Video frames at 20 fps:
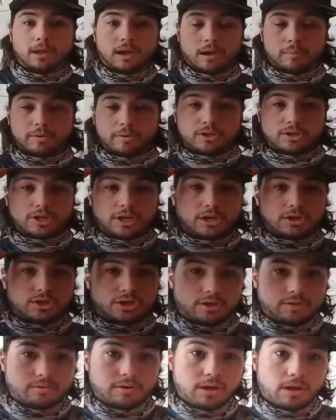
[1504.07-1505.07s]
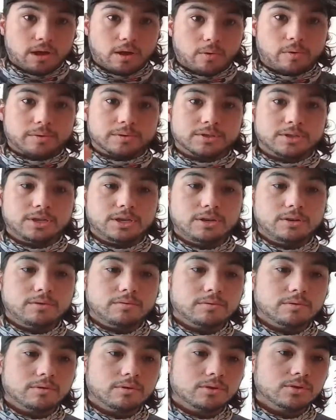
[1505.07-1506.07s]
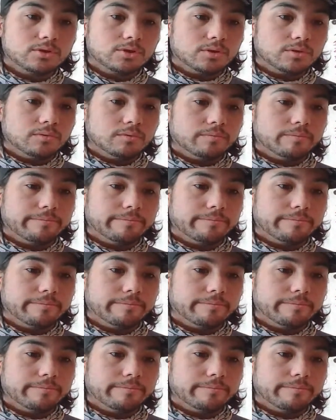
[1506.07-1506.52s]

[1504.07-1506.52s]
I appreciate you. We will see you soon.